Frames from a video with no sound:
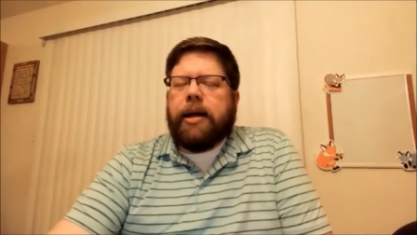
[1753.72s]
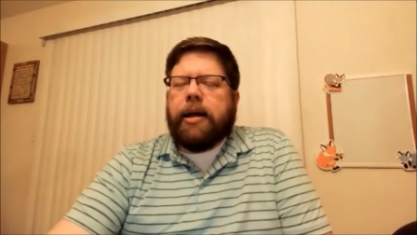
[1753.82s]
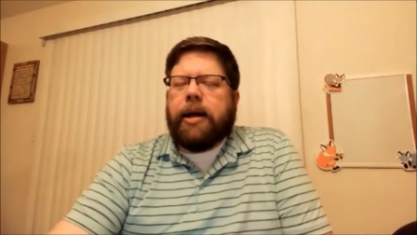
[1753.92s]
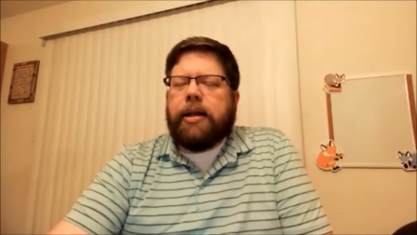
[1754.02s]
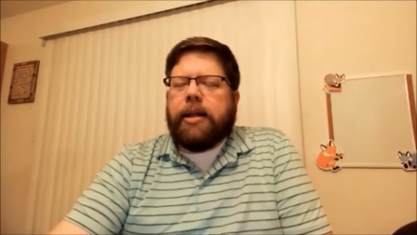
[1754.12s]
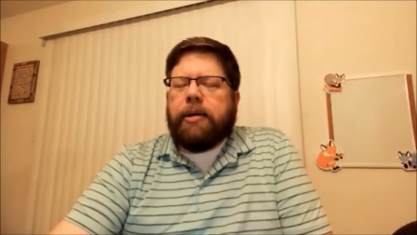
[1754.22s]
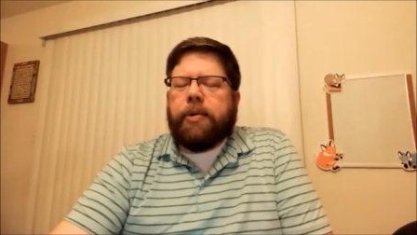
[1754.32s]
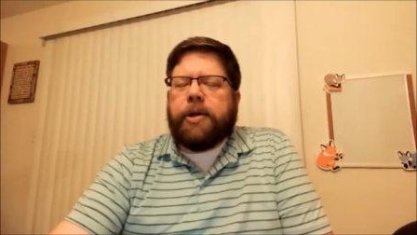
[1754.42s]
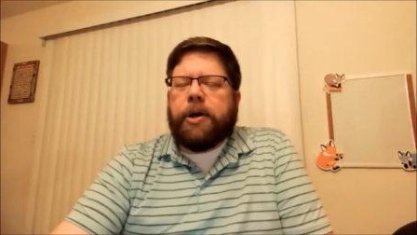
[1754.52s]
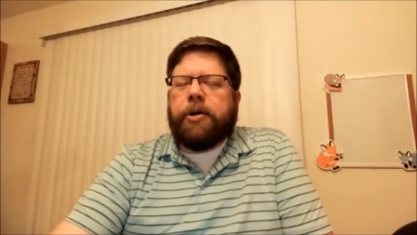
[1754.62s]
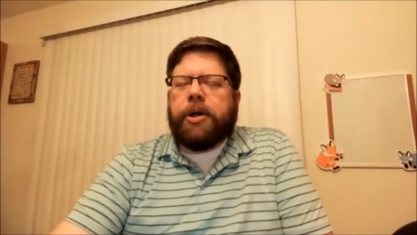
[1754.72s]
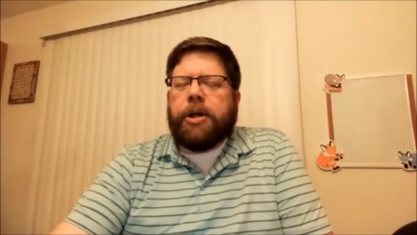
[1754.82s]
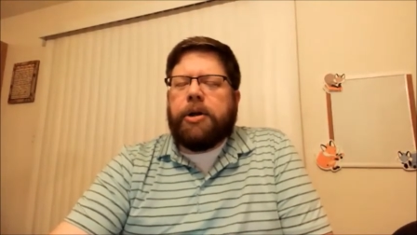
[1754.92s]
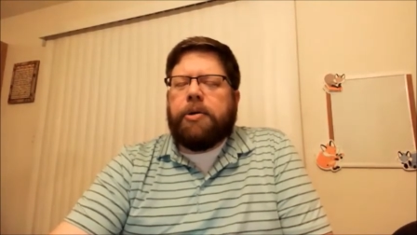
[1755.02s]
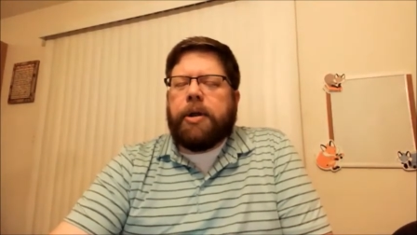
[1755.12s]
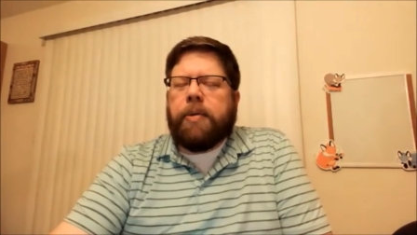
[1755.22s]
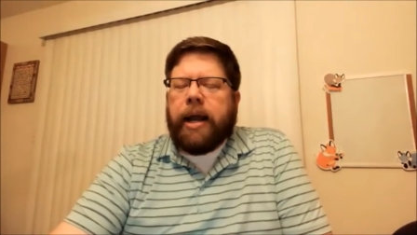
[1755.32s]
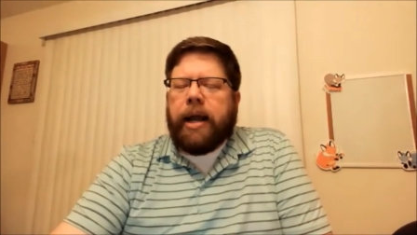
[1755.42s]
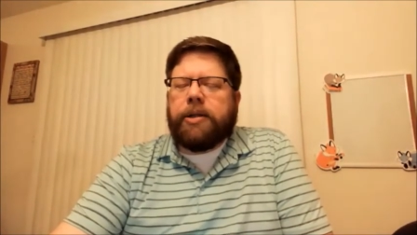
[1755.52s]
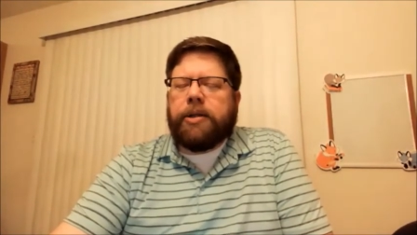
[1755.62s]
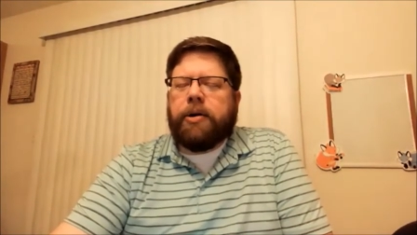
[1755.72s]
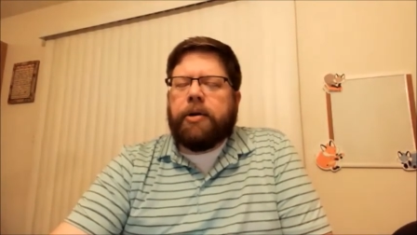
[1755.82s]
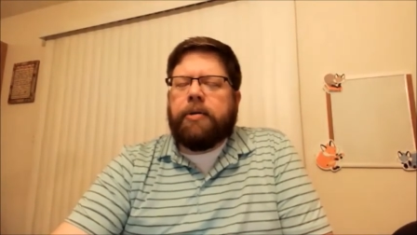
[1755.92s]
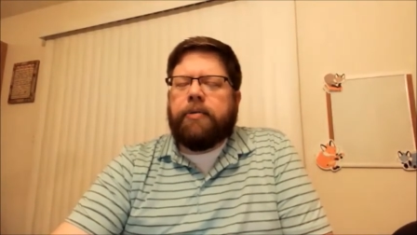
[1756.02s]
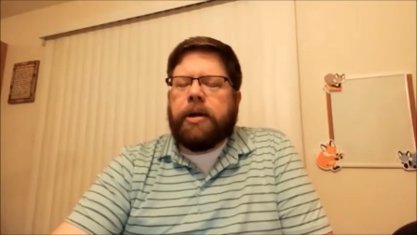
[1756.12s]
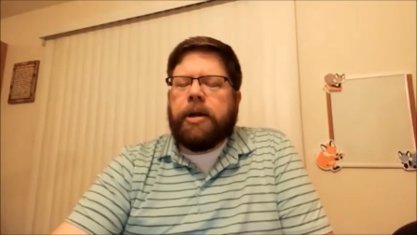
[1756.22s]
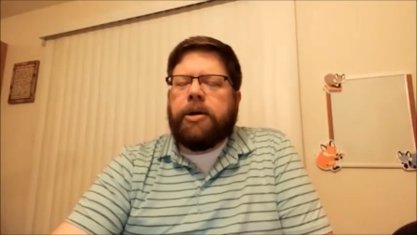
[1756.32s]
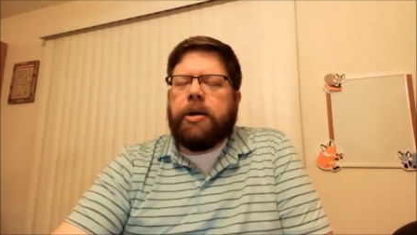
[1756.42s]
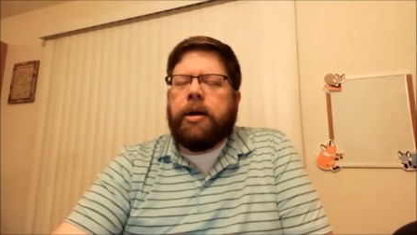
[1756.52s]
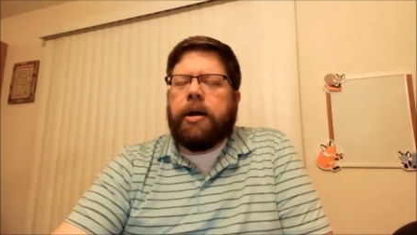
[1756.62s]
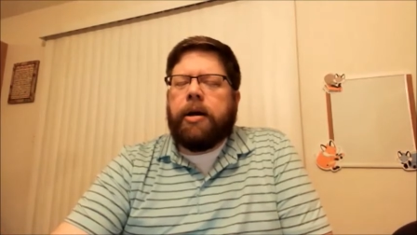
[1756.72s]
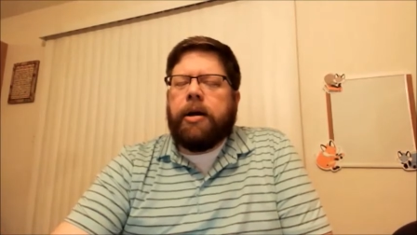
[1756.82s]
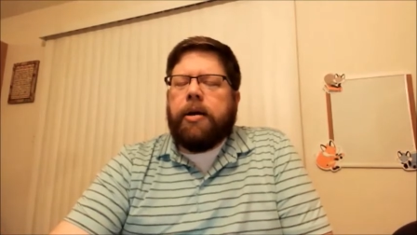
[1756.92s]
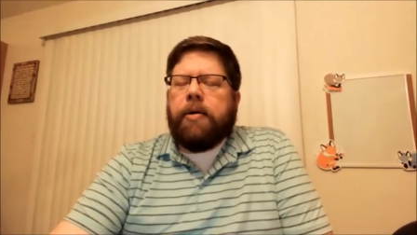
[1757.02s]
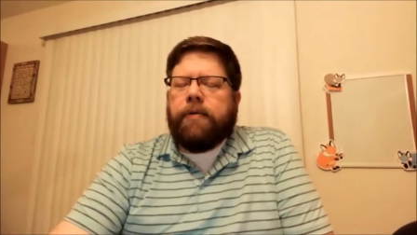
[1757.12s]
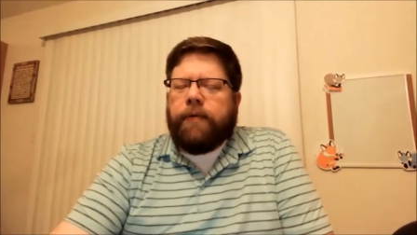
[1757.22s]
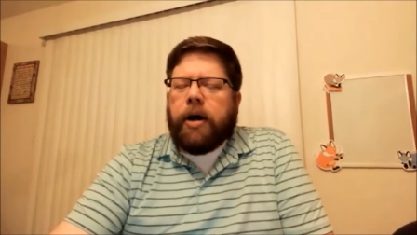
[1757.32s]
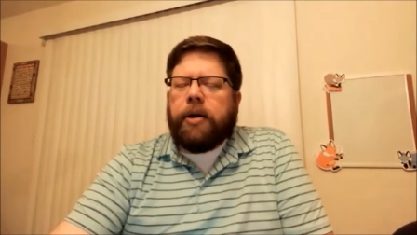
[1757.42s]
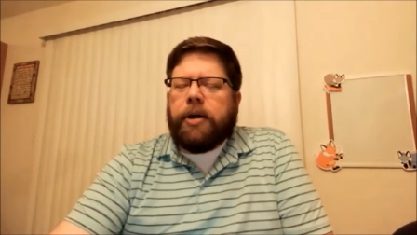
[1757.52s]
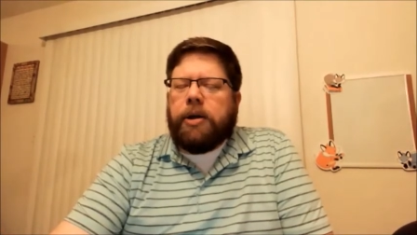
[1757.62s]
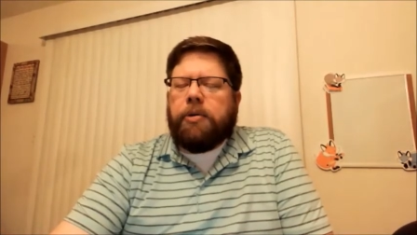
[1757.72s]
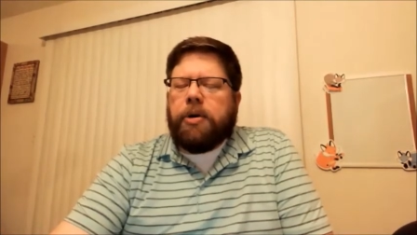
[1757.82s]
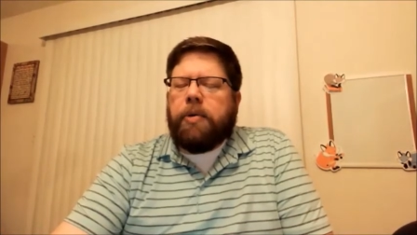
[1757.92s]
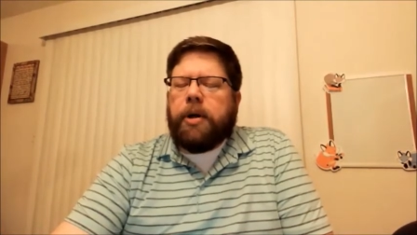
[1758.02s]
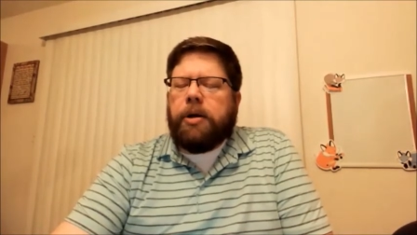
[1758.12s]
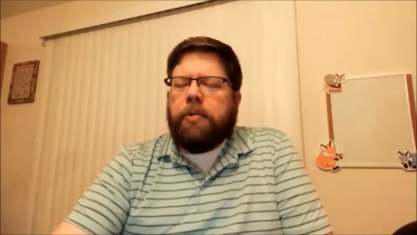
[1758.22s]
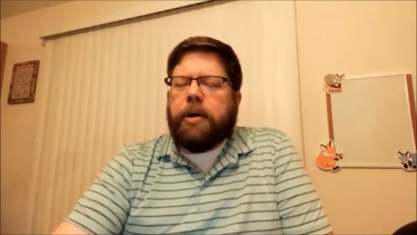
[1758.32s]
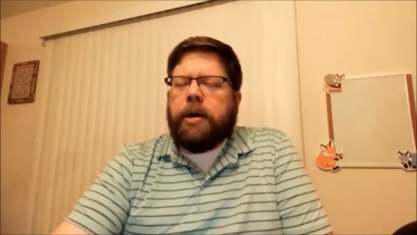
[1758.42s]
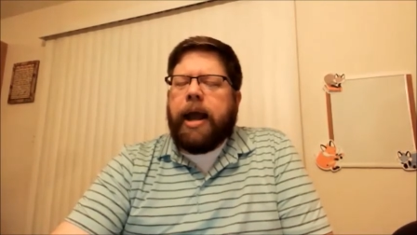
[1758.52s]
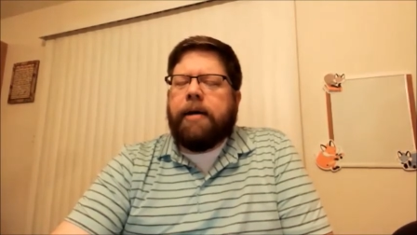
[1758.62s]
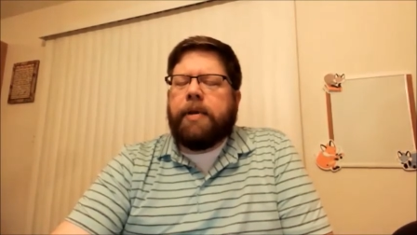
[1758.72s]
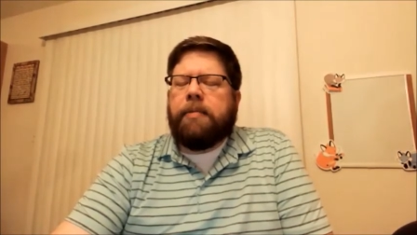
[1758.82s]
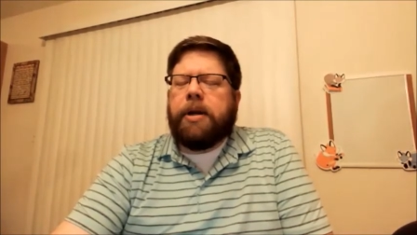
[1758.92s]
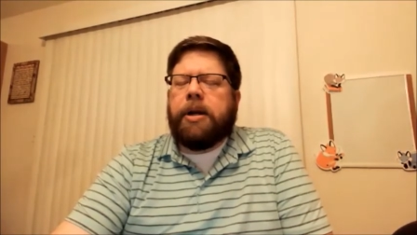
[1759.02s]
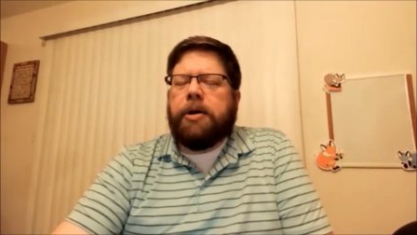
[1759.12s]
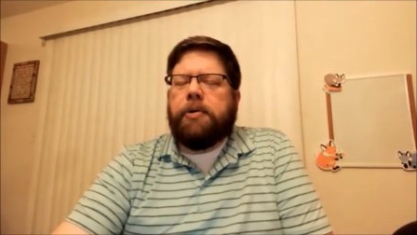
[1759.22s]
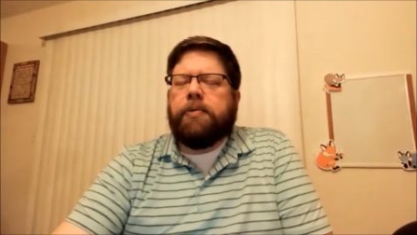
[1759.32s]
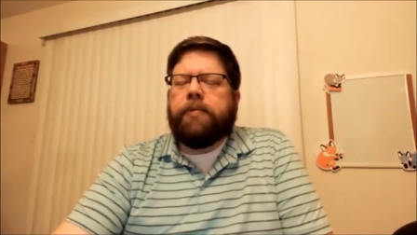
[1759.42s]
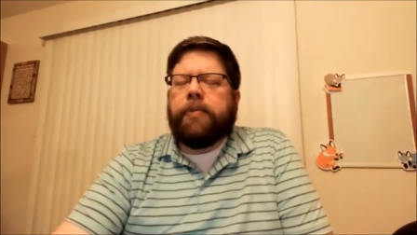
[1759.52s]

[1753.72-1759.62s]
God, that they would turn to you, they would answer and, and uh, follow you, do what you would have them to do.